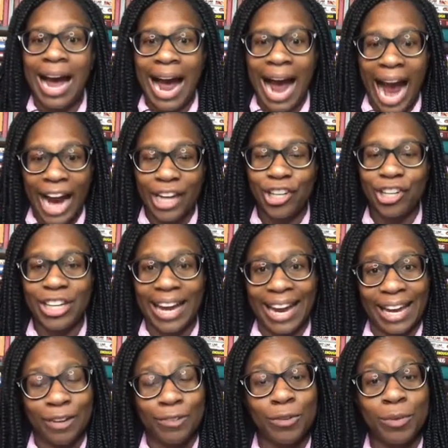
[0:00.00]
I could
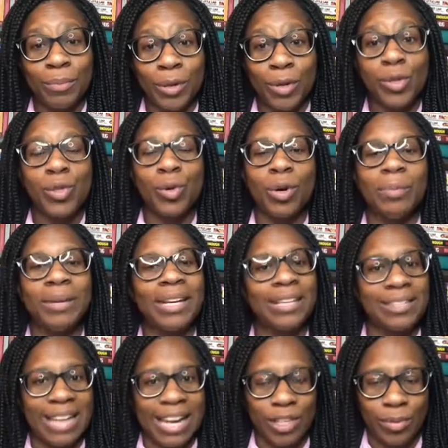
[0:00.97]
handle middle school
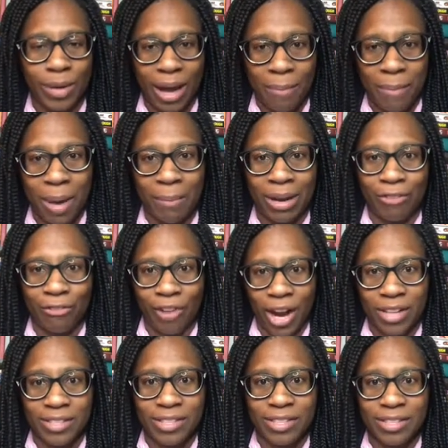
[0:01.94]
because that's when I met my
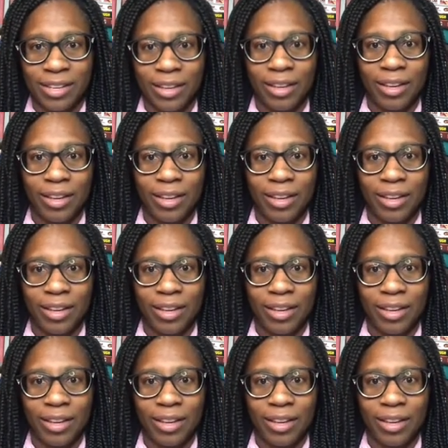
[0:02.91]
friends.